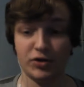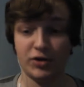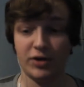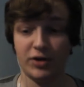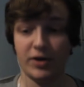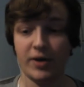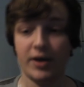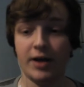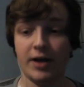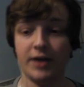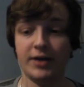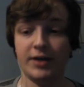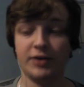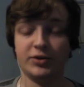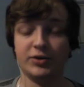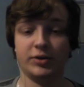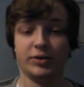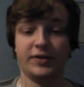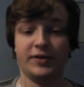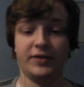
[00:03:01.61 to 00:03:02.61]
really well,
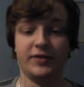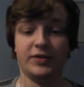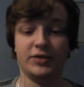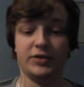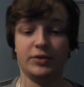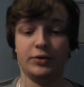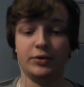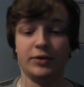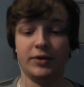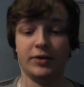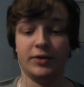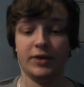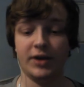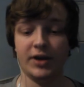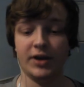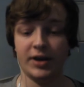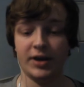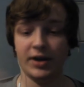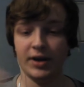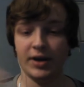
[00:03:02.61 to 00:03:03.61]
and sort of gives you,
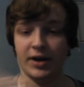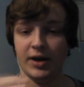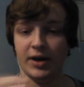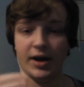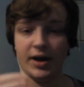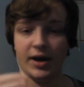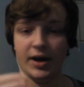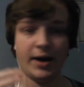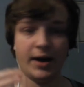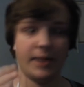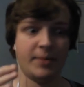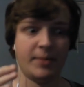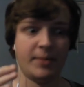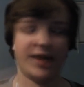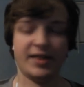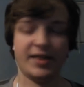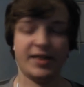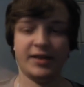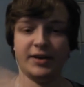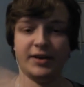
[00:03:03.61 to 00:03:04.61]

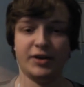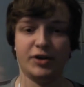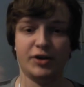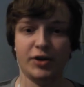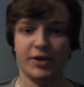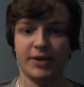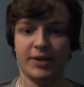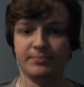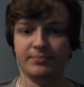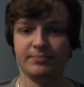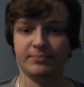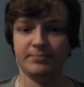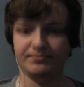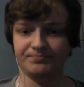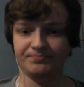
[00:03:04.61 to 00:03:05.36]
I think, a good